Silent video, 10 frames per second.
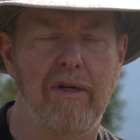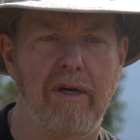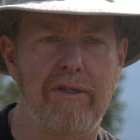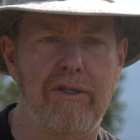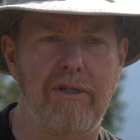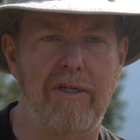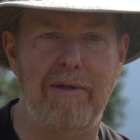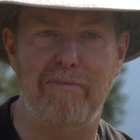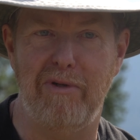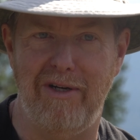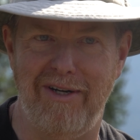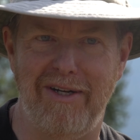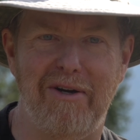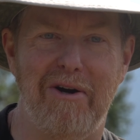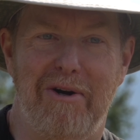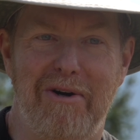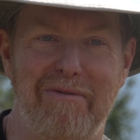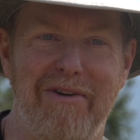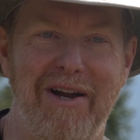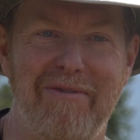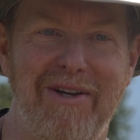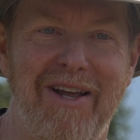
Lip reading: a steep learning curve in